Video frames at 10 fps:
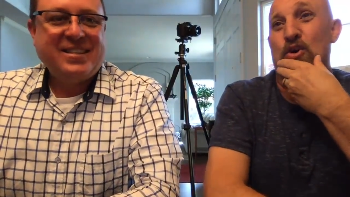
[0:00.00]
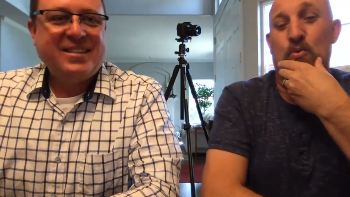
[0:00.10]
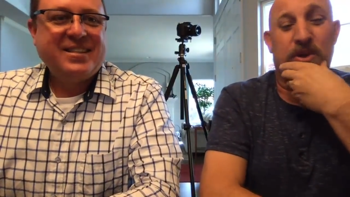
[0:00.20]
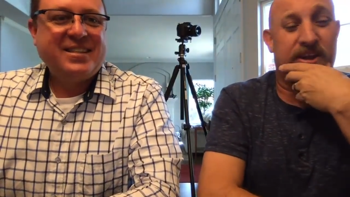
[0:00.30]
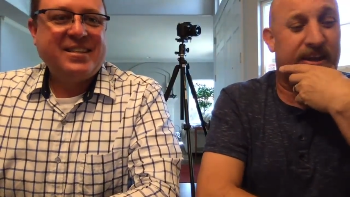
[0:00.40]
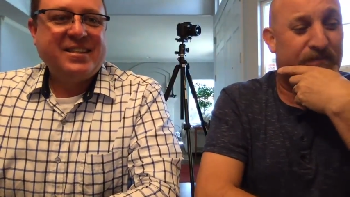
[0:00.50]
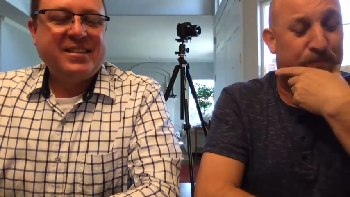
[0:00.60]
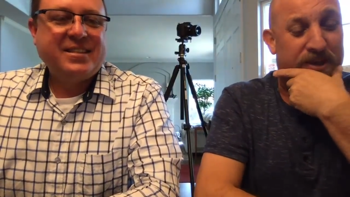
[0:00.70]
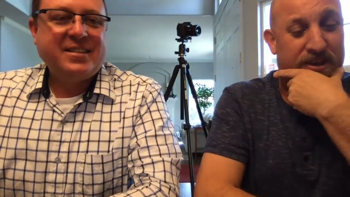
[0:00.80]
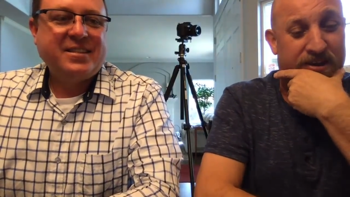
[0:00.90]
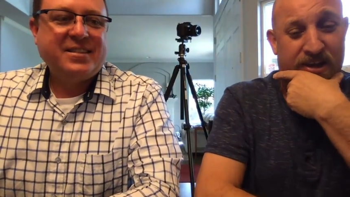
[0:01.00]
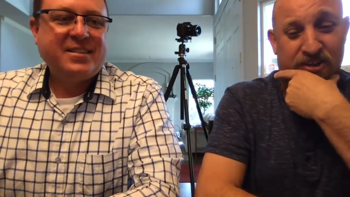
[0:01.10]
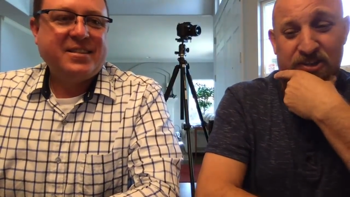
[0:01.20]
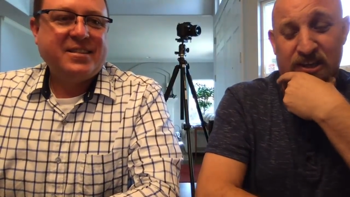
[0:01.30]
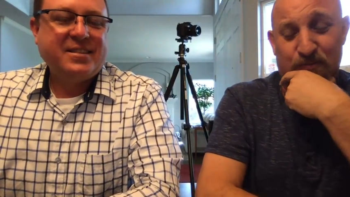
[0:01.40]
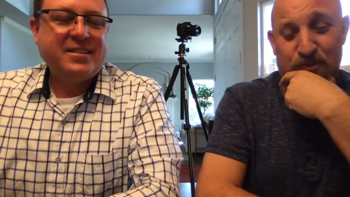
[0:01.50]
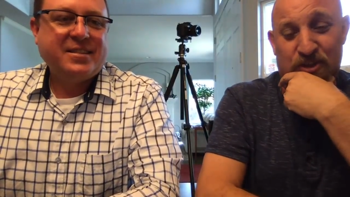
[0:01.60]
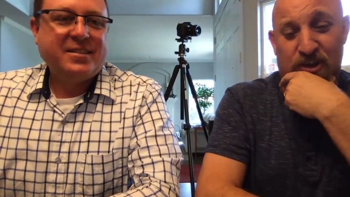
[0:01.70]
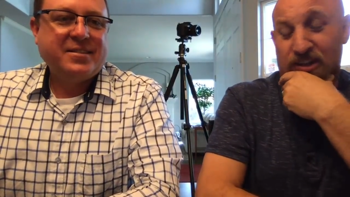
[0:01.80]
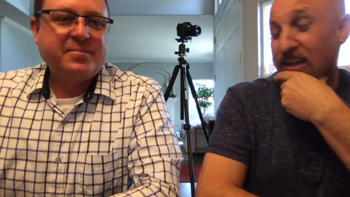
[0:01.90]
Speaker 1: we have been, uh, Steve was
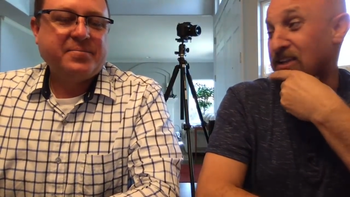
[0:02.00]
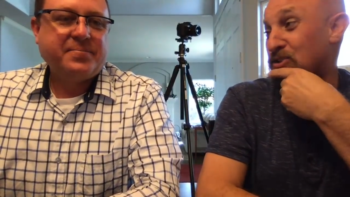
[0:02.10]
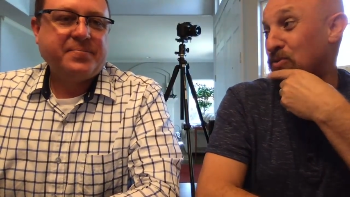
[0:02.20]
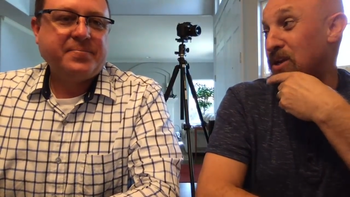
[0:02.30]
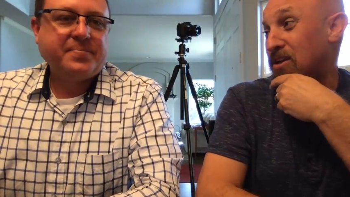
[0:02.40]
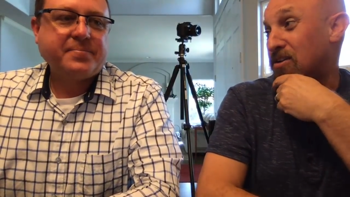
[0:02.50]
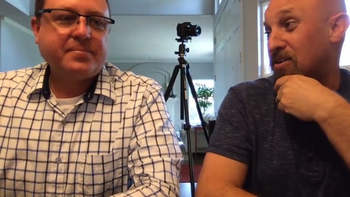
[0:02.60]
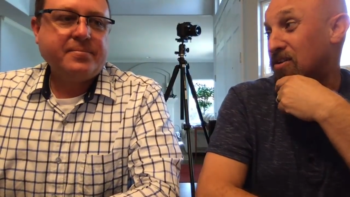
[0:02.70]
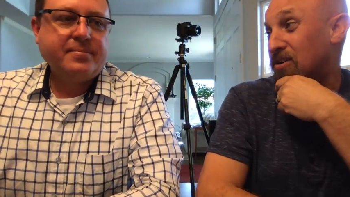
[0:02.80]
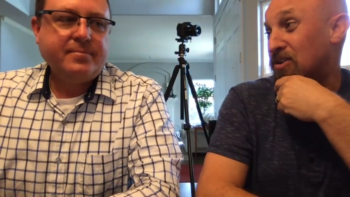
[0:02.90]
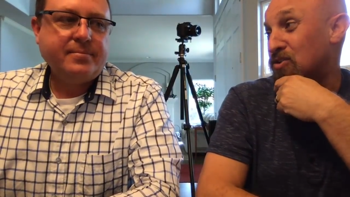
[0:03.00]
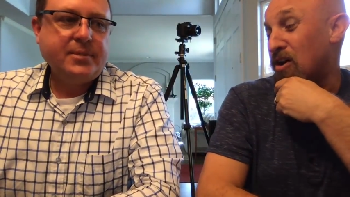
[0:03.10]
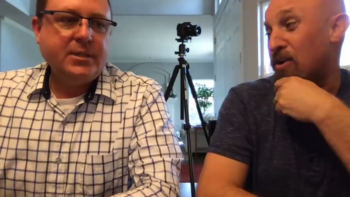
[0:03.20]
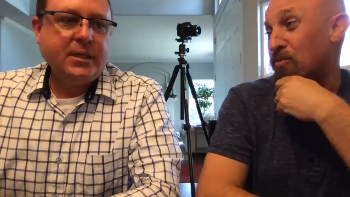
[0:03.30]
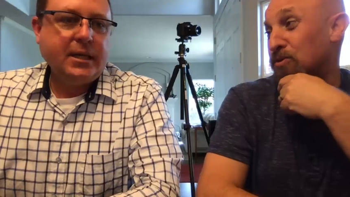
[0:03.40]
gone last week. His daughter was